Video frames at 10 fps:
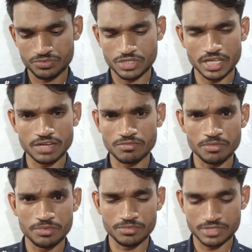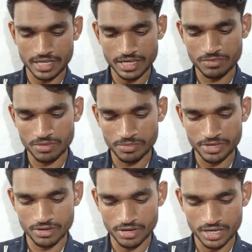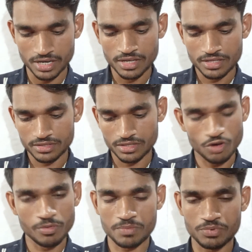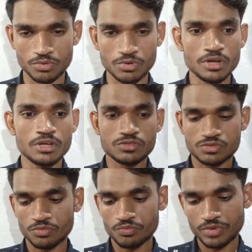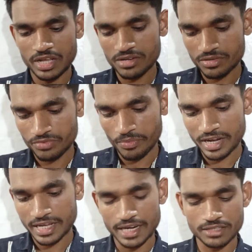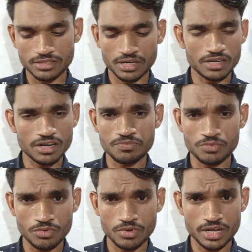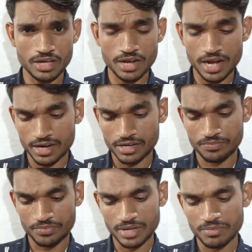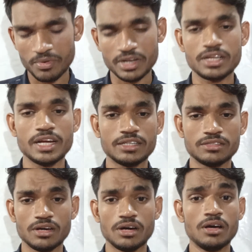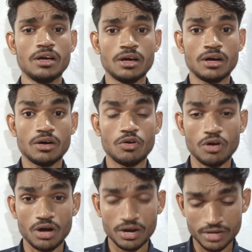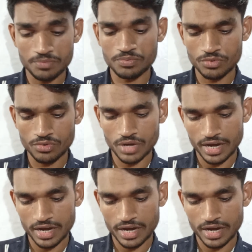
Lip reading: second one will be called the overflow. So when we will get the underflow error and when we will get the underflow